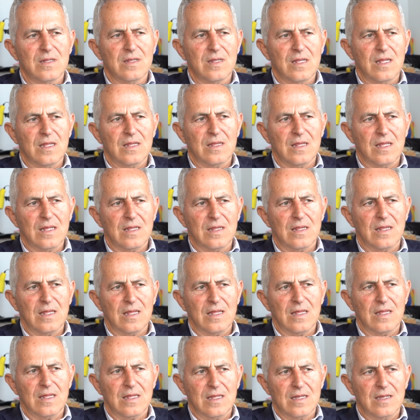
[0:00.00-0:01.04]
the, the,
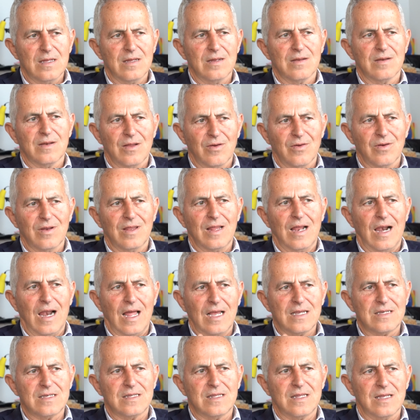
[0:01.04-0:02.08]
the, um, on, the
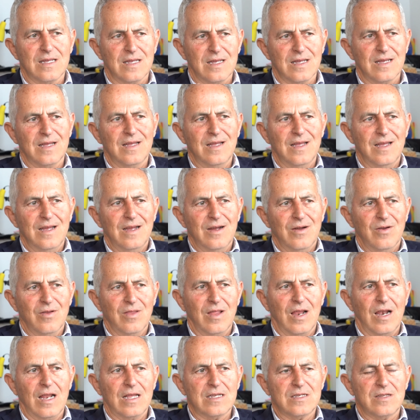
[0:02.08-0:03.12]
last, uh, on
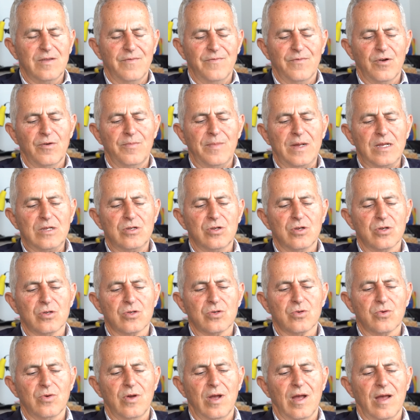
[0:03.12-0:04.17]
the last
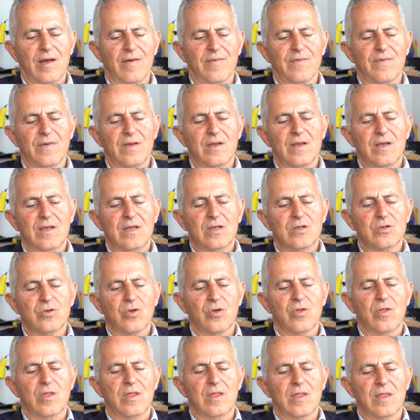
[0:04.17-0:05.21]
informations we have.
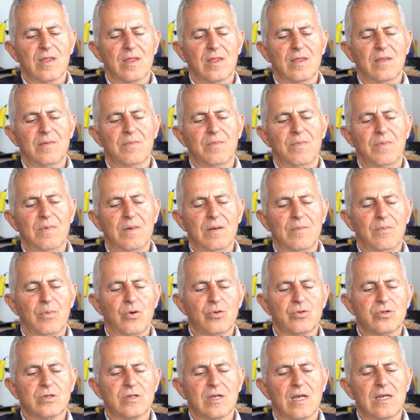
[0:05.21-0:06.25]
So
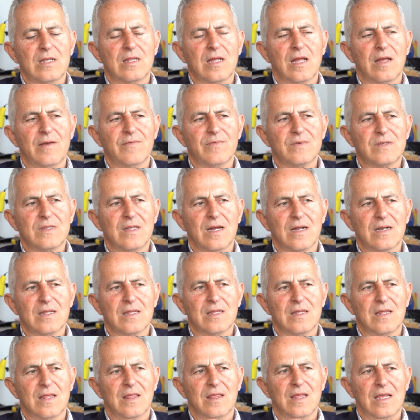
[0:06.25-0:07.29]
both sides have started
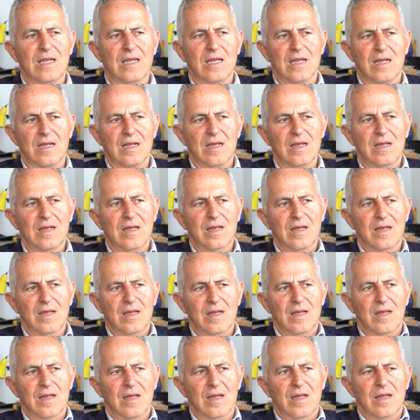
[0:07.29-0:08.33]
thinking.
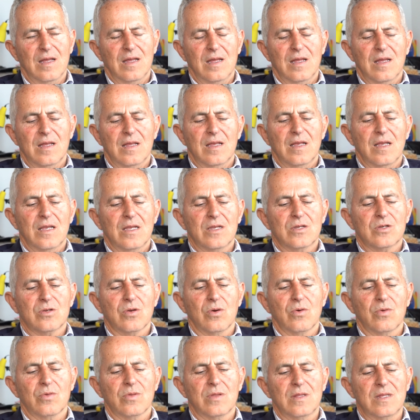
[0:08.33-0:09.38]

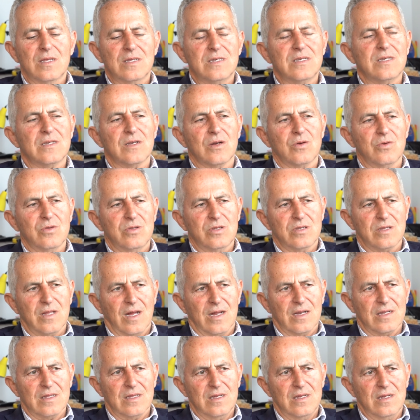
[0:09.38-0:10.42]
So this is a good
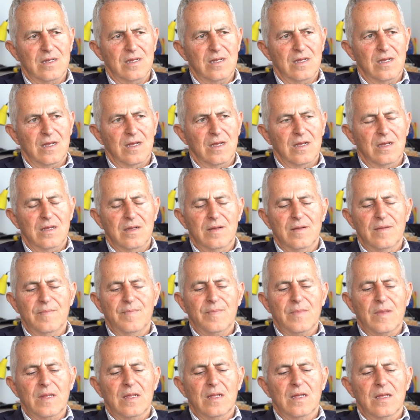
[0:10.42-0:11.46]
start.
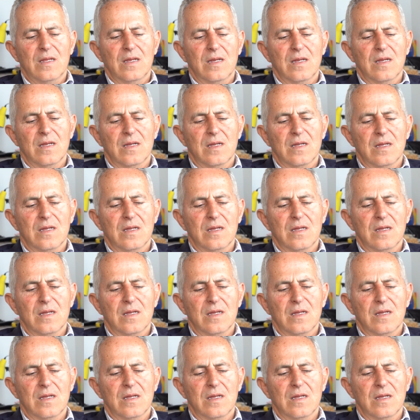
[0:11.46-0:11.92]
Uh,